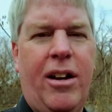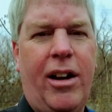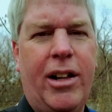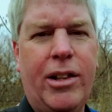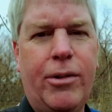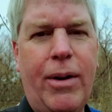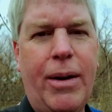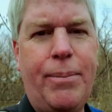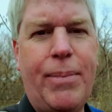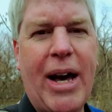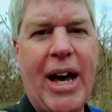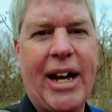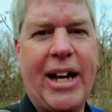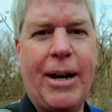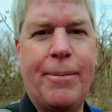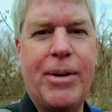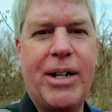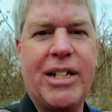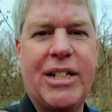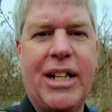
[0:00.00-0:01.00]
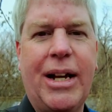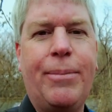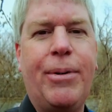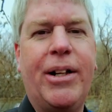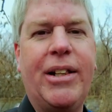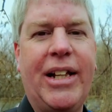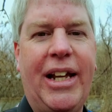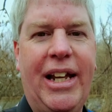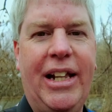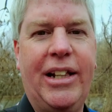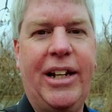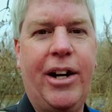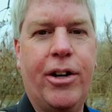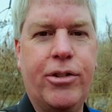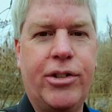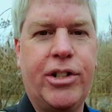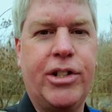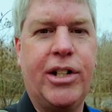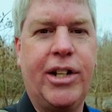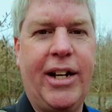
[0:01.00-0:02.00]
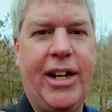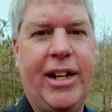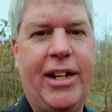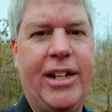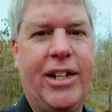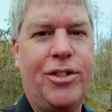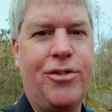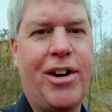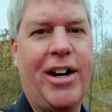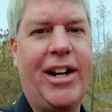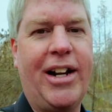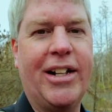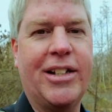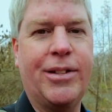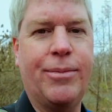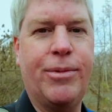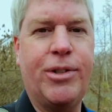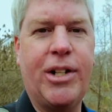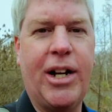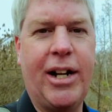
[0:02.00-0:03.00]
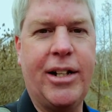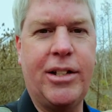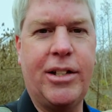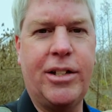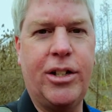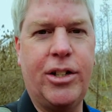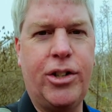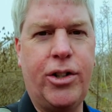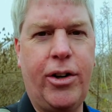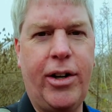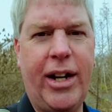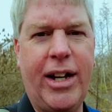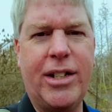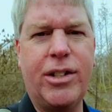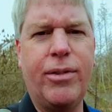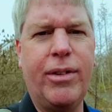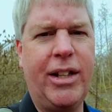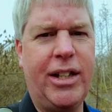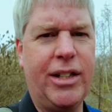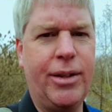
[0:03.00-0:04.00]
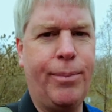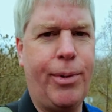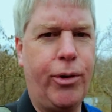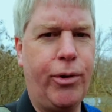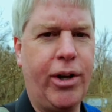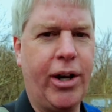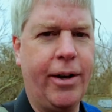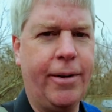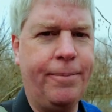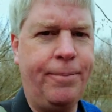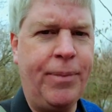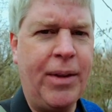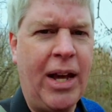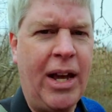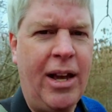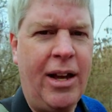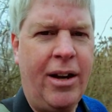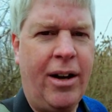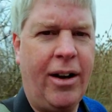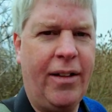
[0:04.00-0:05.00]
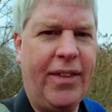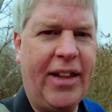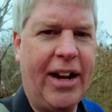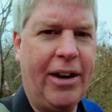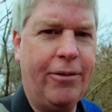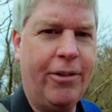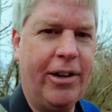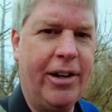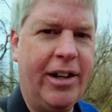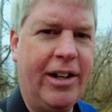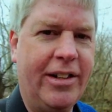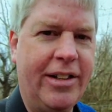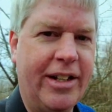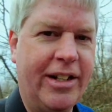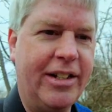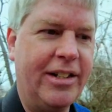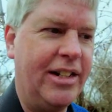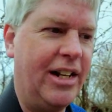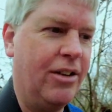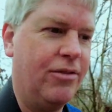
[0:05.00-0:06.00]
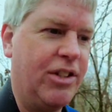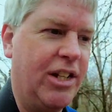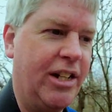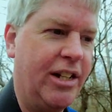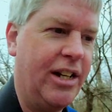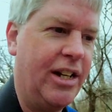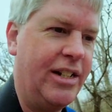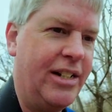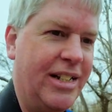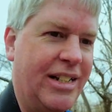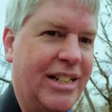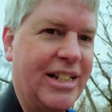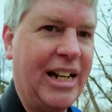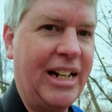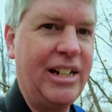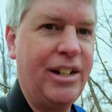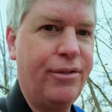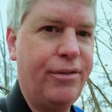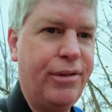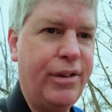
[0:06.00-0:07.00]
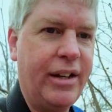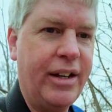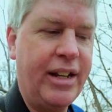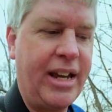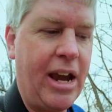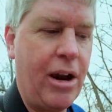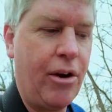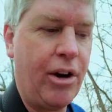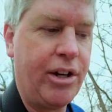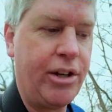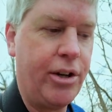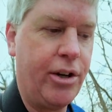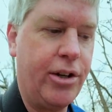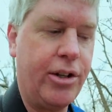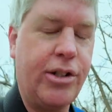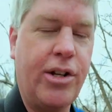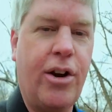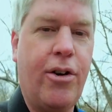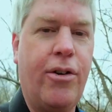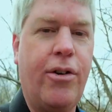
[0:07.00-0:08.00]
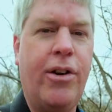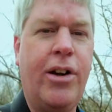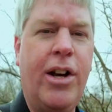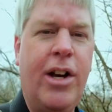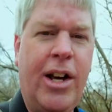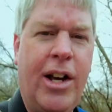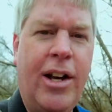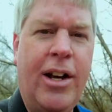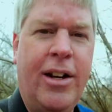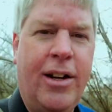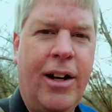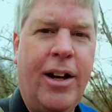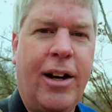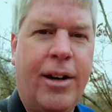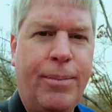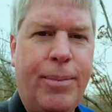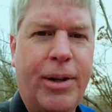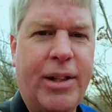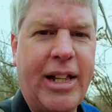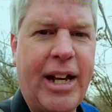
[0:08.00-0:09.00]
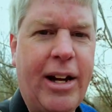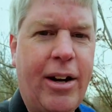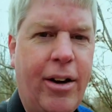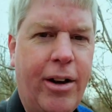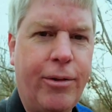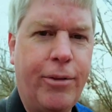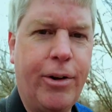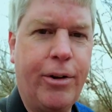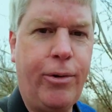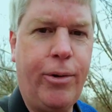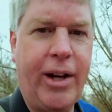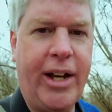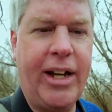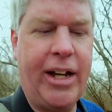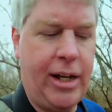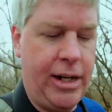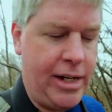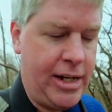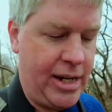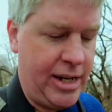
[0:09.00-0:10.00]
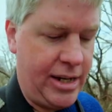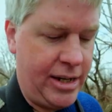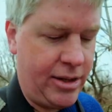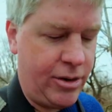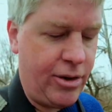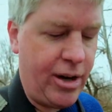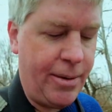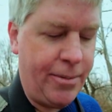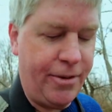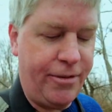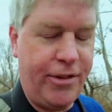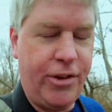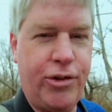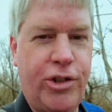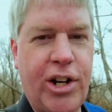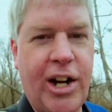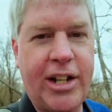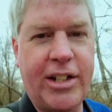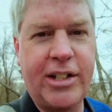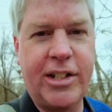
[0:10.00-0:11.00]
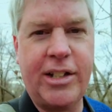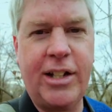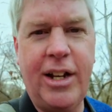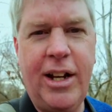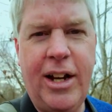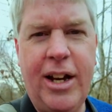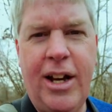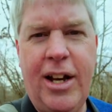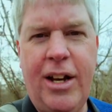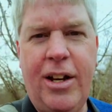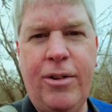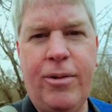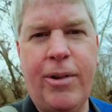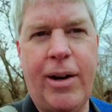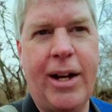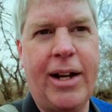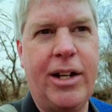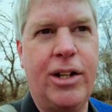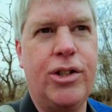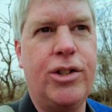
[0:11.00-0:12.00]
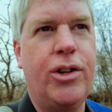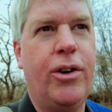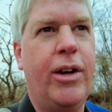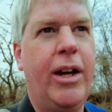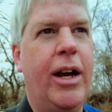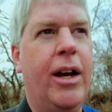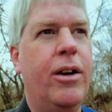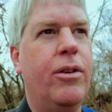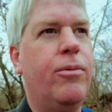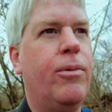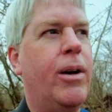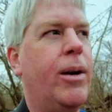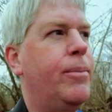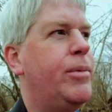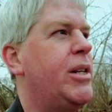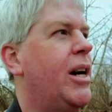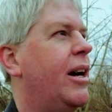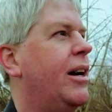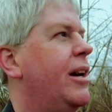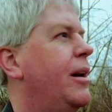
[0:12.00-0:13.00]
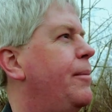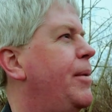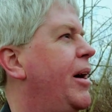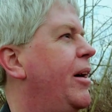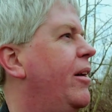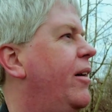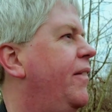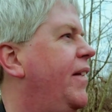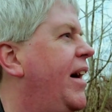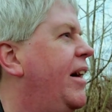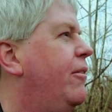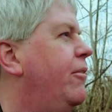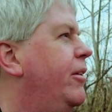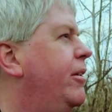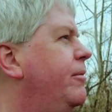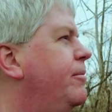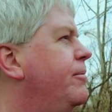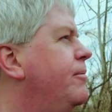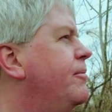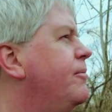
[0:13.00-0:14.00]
On the way back, I'm going to slap on the Helios and try to get some shots to show you. It's really the bokeh on that one that gives it distinctive character. So I'll put that on real quick and grab a few shots where I can show you what I'm talking about on that one.